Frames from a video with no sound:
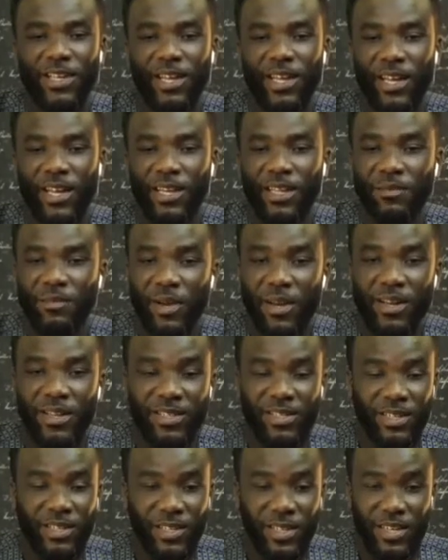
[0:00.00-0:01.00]
in marriage
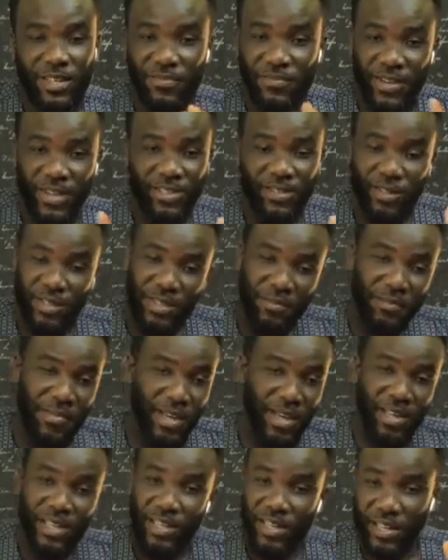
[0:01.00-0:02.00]
and the effects on the
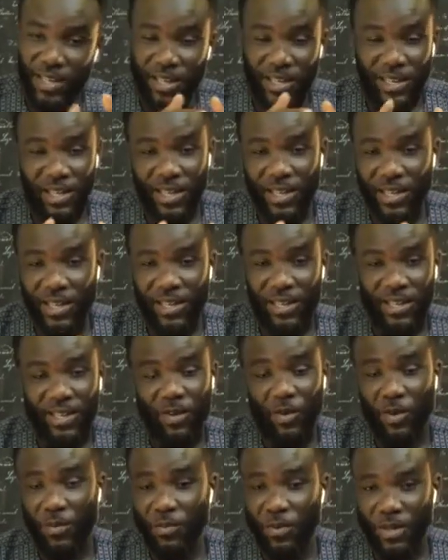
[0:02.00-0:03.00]
men and then the
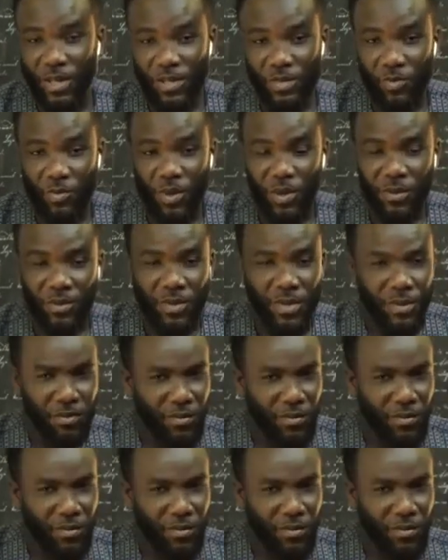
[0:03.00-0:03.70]
couple as well.